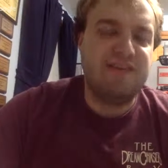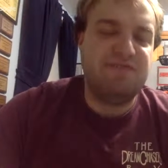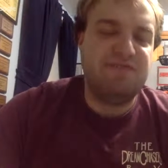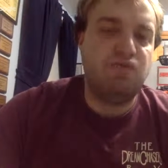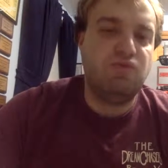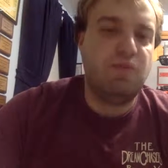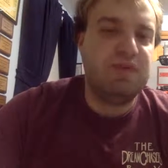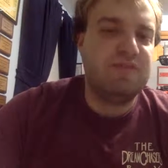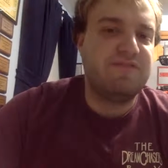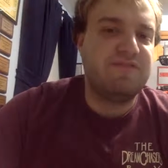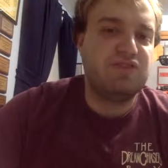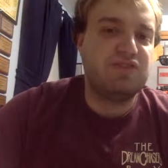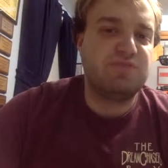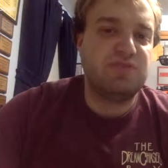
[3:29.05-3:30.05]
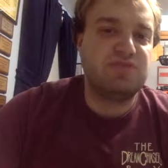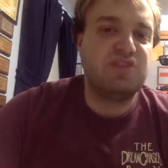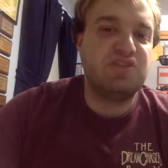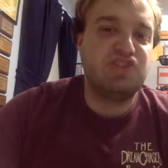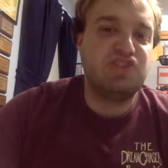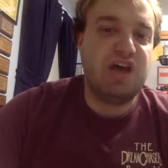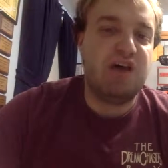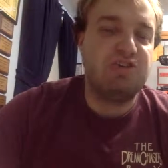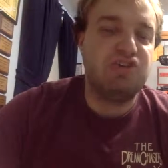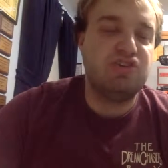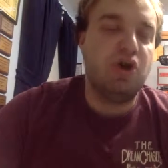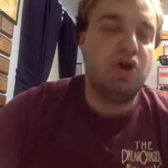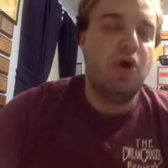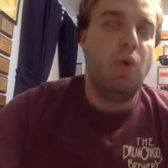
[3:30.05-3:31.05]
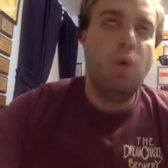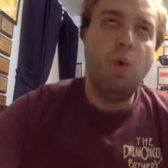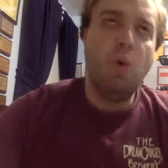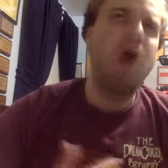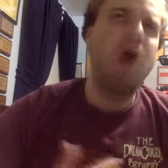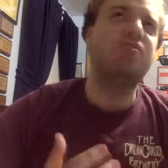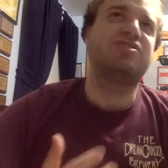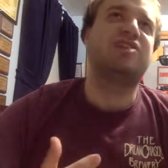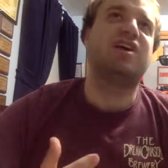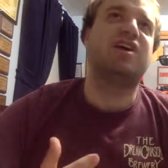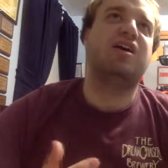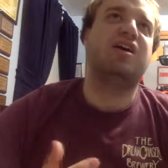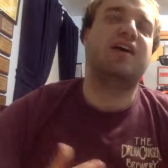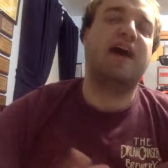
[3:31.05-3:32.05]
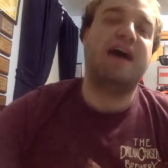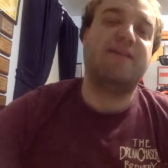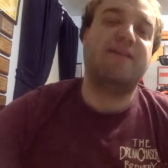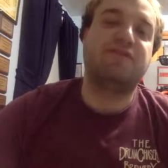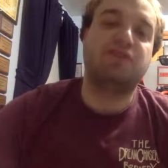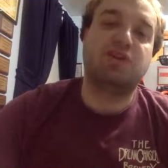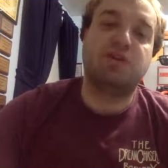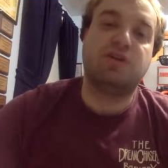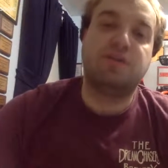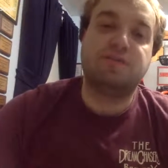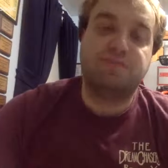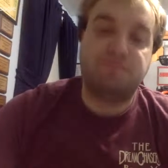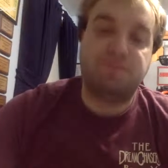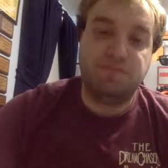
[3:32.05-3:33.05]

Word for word: Devlin will be the first person to challenge WALTER after